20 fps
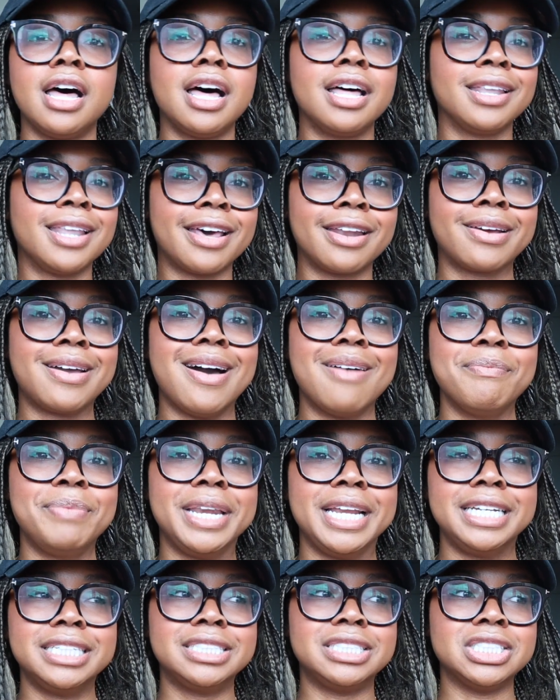a lot of
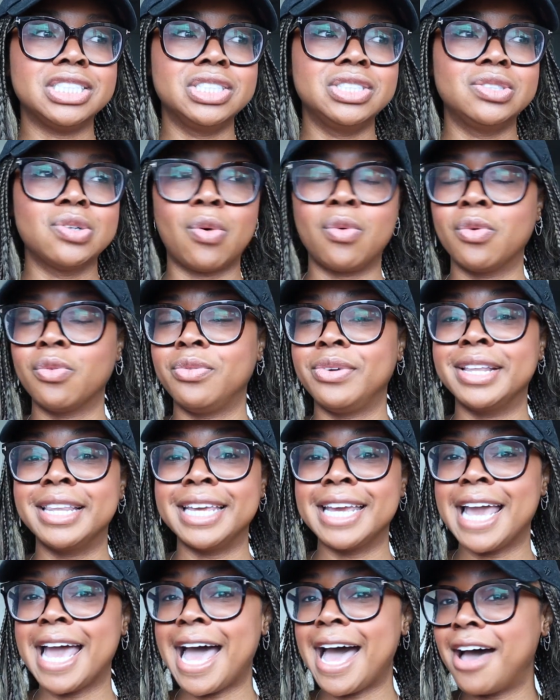companies don't
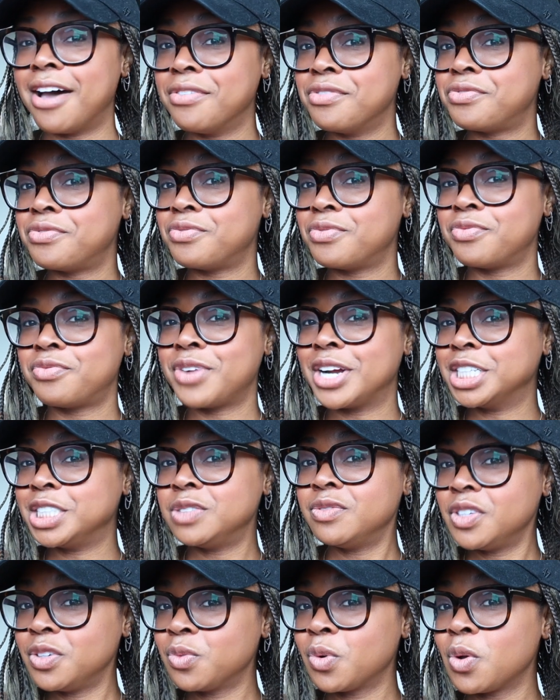really have
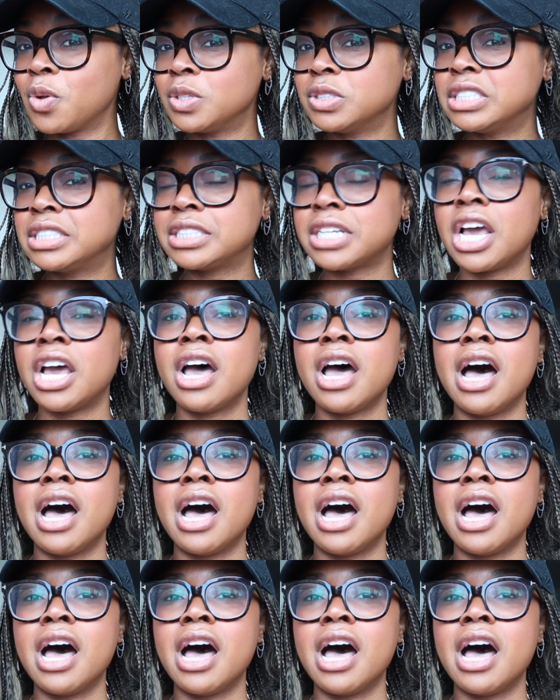freshman rules,